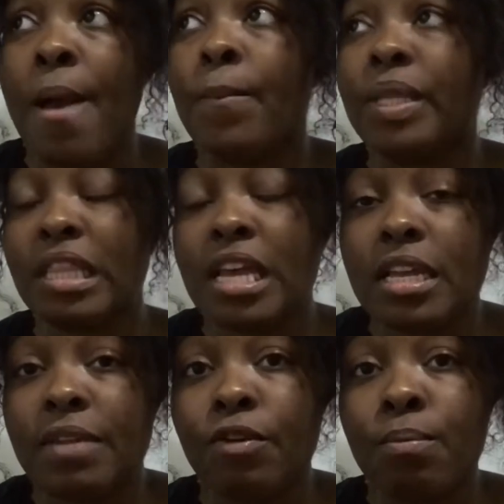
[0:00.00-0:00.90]
But
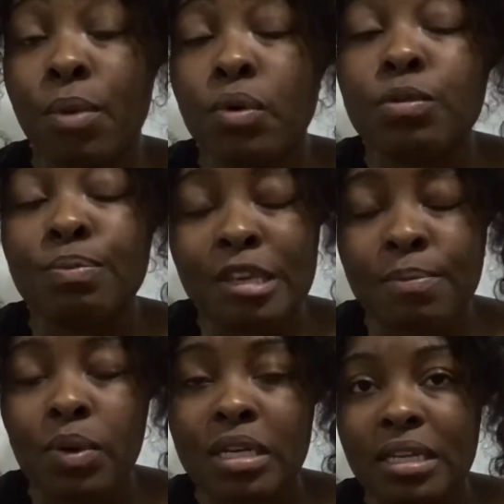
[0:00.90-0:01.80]
then for most
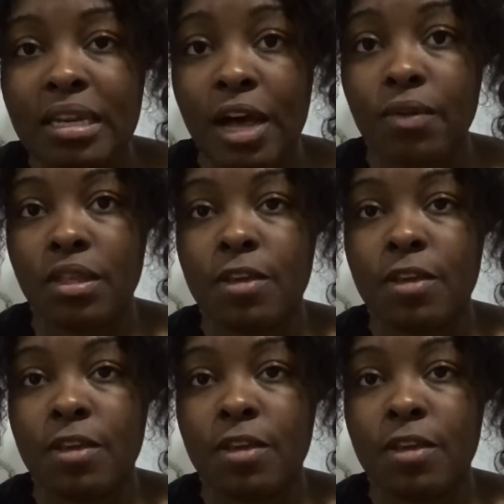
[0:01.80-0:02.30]
people it's unhealthy.